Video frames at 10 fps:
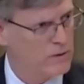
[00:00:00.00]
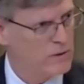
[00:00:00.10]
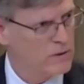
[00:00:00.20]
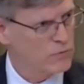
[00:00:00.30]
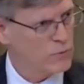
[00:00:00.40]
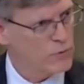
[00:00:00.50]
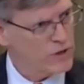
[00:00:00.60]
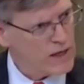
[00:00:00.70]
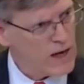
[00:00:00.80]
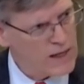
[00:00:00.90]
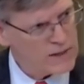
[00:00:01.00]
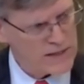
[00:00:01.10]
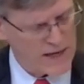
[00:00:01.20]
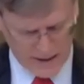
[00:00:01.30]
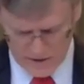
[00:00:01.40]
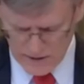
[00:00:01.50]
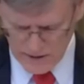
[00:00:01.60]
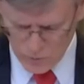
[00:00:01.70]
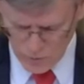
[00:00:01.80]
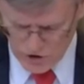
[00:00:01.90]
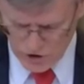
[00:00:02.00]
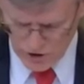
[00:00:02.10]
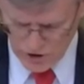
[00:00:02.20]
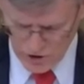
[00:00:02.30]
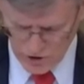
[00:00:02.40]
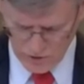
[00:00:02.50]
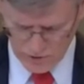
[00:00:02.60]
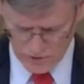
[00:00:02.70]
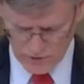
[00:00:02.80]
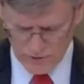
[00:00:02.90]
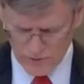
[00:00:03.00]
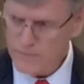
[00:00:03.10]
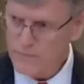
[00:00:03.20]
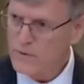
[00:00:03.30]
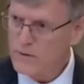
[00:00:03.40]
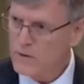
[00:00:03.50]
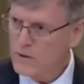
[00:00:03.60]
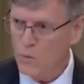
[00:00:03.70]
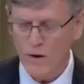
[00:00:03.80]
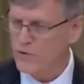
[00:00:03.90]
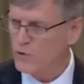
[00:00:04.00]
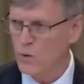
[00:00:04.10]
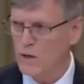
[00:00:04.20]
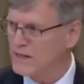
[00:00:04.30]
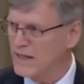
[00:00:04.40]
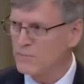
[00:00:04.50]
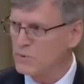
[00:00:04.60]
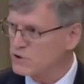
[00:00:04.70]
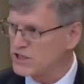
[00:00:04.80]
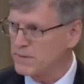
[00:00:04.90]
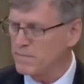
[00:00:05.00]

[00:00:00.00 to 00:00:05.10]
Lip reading: through the context in which it occurs, whether one labels it